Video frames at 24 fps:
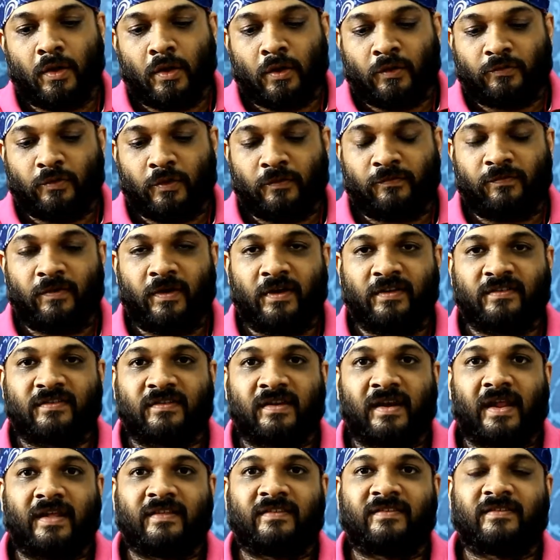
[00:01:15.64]
So
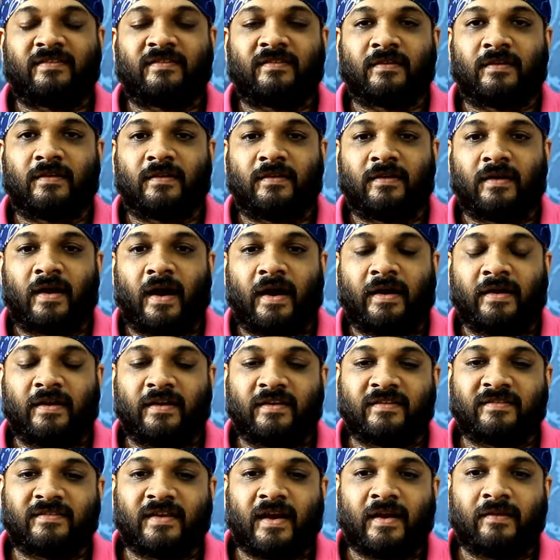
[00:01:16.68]
first let's
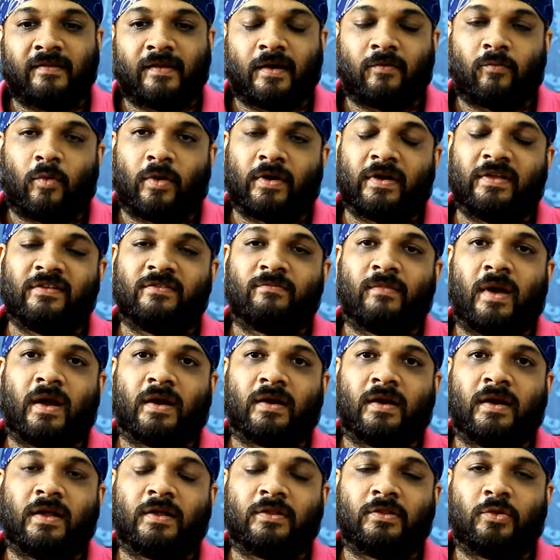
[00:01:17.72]
understand that what is
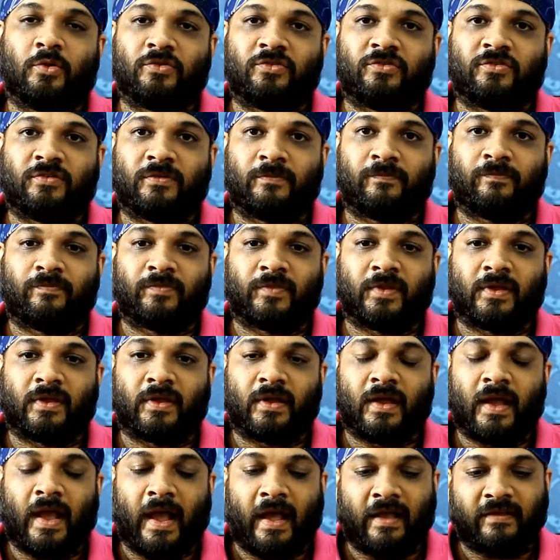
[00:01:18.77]
Manglik Dosh.
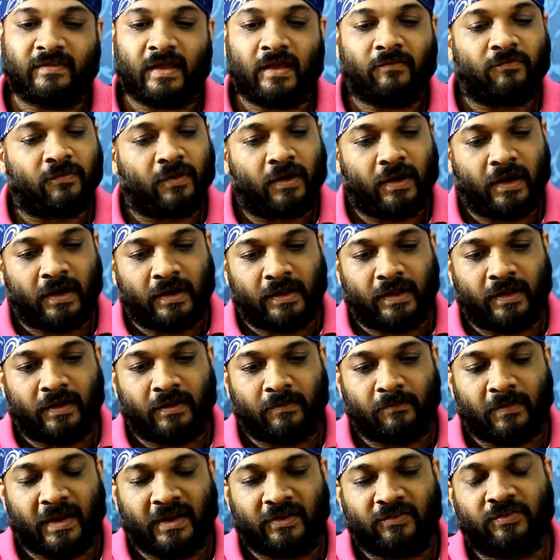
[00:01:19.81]
As I have
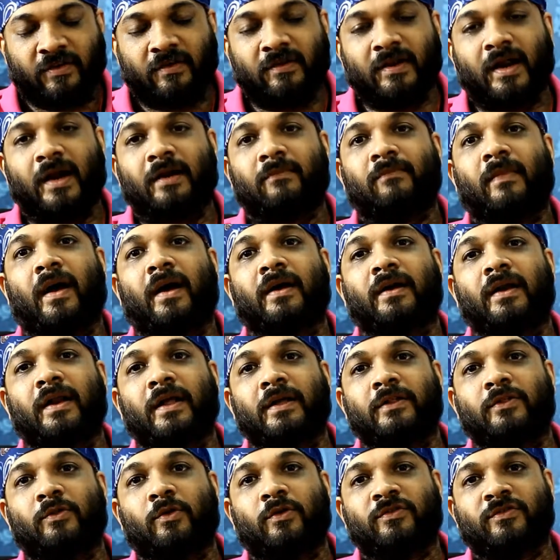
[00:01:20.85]
earlier mentioned that
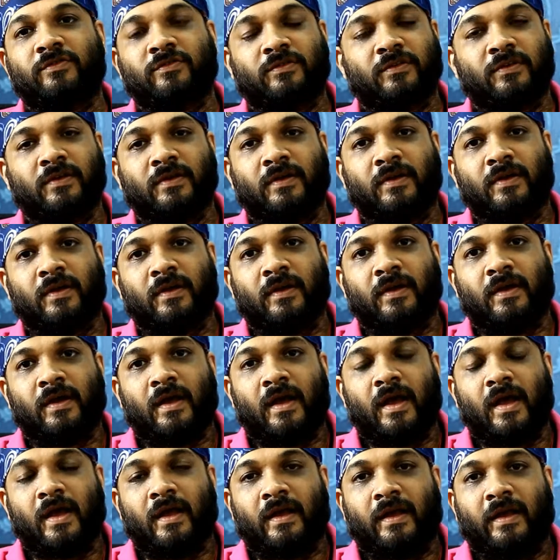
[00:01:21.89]
Manglik Dosh
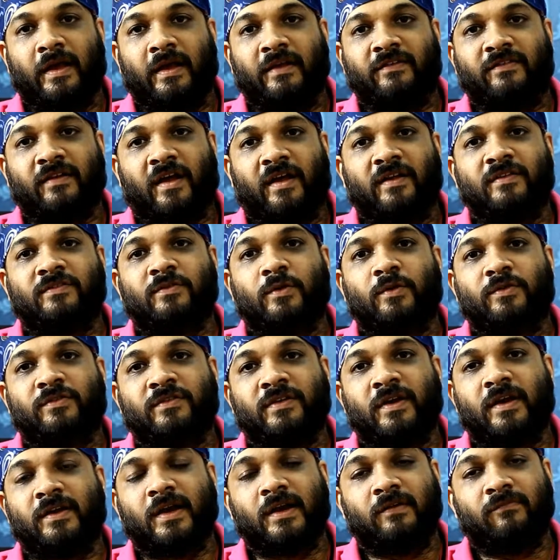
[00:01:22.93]
is
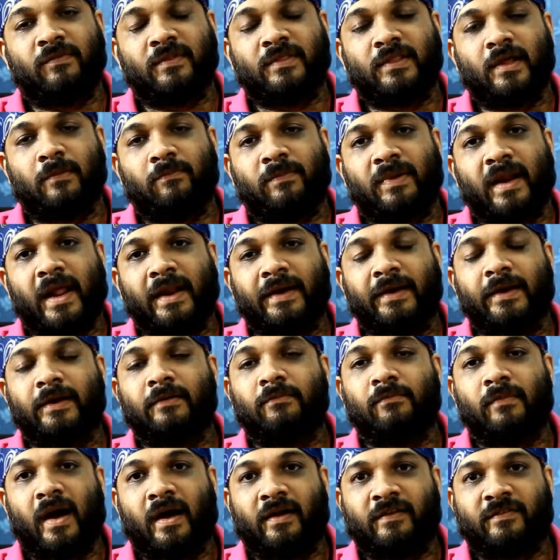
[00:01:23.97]
associated with the
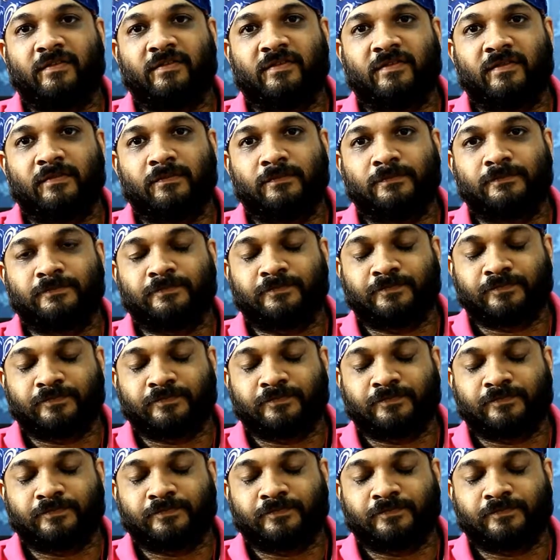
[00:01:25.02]
planet Mars.